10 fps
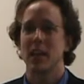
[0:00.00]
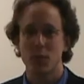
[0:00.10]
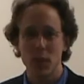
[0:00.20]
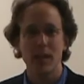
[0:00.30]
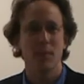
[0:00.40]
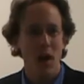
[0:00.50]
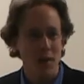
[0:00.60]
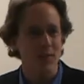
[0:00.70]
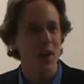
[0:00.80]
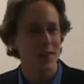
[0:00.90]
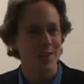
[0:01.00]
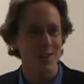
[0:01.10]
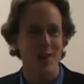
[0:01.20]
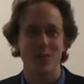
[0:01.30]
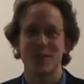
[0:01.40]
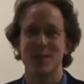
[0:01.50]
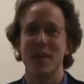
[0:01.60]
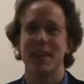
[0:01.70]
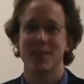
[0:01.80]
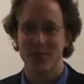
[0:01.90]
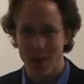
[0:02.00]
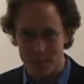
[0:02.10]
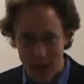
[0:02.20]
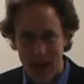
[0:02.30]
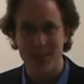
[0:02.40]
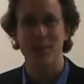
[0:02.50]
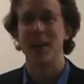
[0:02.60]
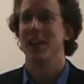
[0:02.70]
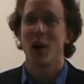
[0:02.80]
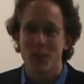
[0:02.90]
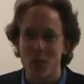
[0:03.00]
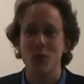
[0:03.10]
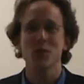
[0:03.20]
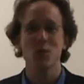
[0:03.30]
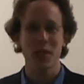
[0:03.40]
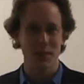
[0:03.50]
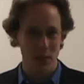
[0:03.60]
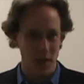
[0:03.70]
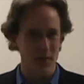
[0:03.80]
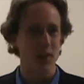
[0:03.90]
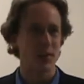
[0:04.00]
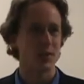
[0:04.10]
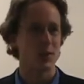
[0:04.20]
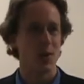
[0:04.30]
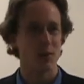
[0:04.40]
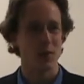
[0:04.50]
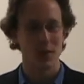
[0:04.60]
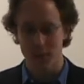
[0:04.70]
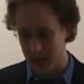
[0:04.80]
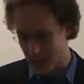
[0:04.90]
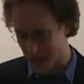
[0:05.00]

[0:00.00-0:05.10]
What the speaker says: if we can modify the software to make it run Pac-Man, of course we can modify the software to make it